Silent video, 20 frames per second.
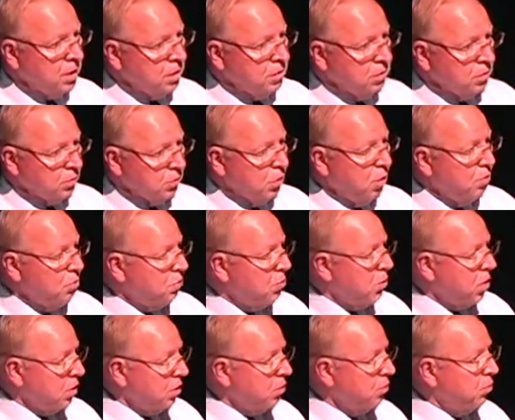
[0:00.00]
The global
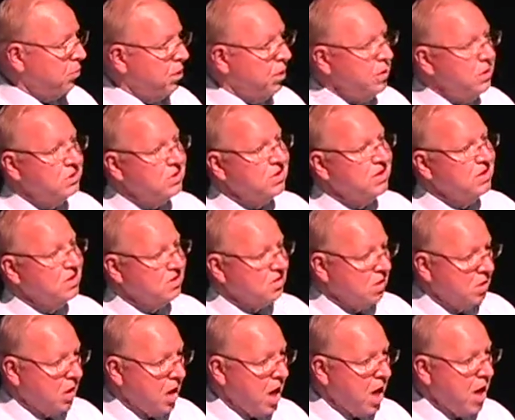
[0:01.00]
marketplace is
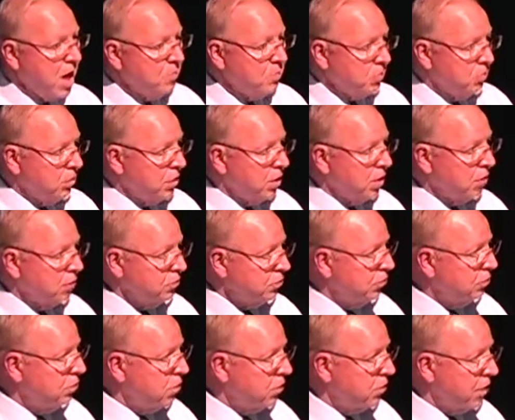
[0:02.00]
alive and well.
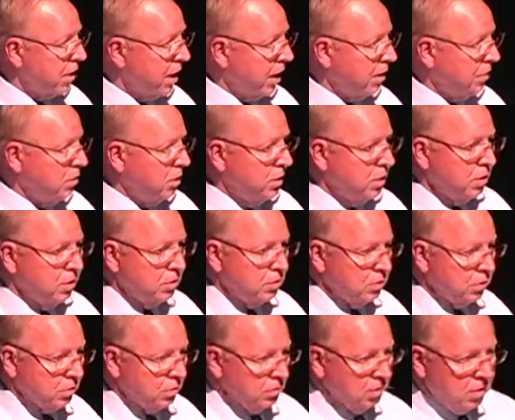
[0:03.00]
You know that.
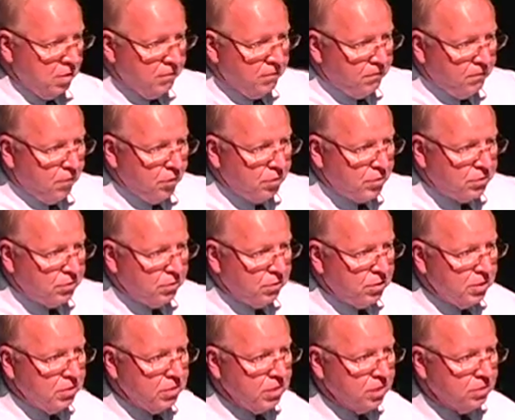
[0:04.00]
The furniture
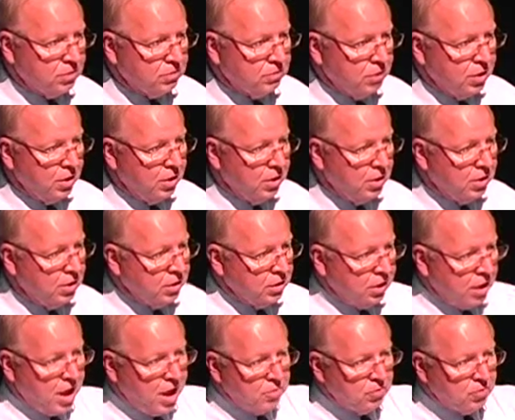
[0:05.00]
industry,
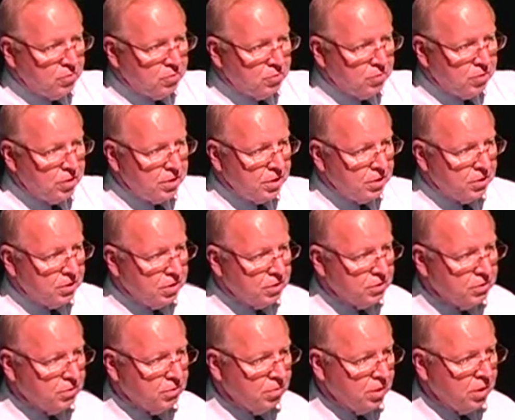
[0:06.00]
cabinetry
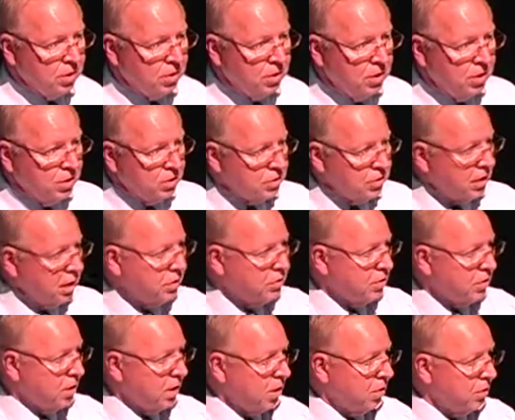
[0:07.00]
industry,
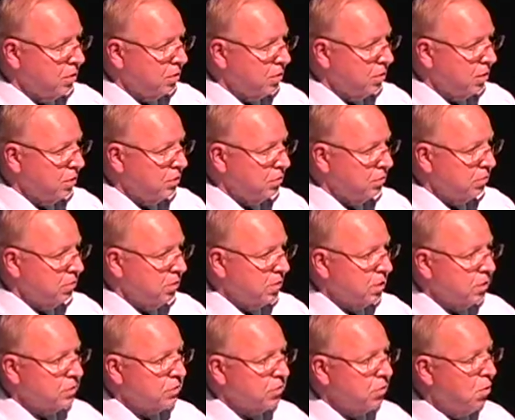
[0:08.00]
textile industry,
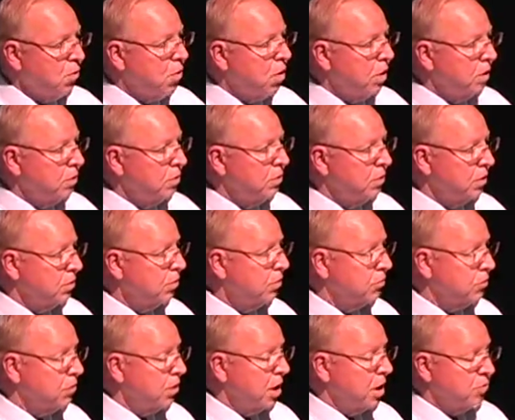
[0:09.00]
it's gone. And
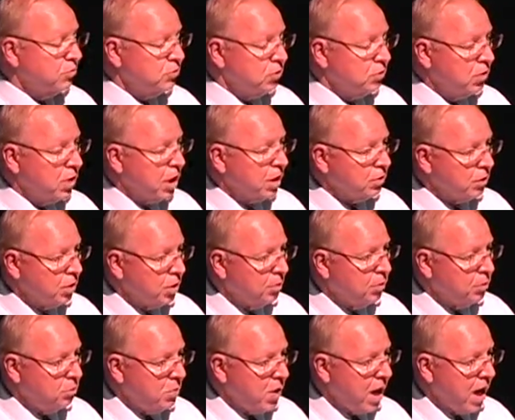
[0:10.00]
those jobs are not
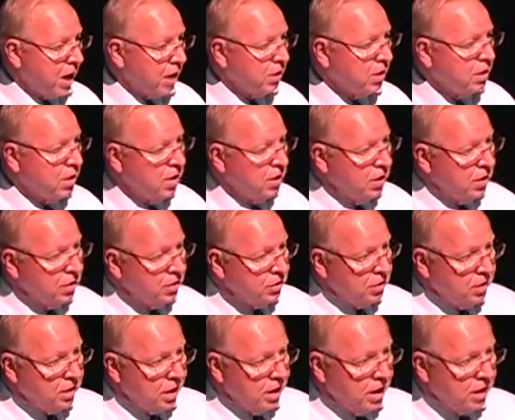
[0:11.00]
coming back.
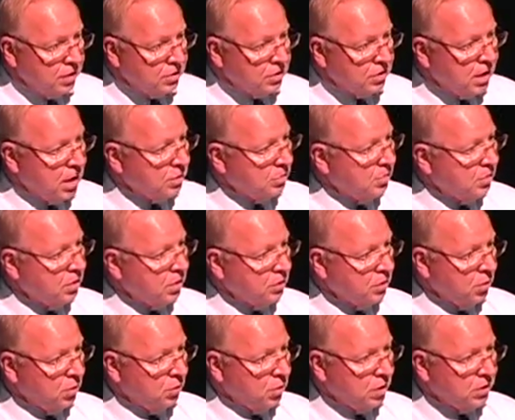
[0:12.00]
And it's not that
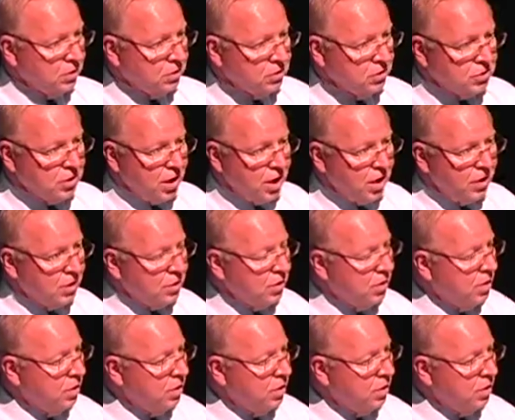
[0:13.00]
they went to China.